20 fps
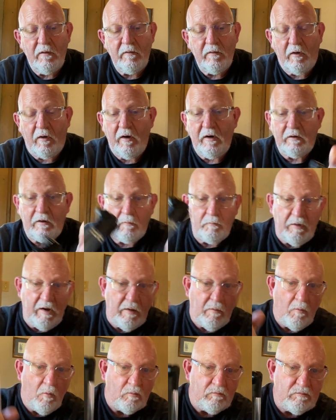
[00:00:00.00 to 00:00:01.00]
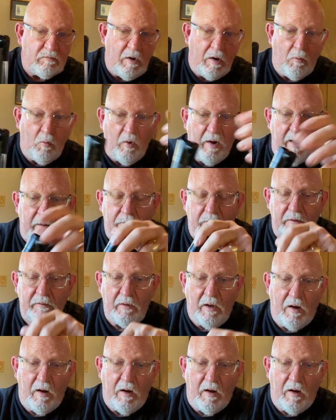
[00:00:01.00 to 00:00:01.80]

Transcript: Or it could be a weapon.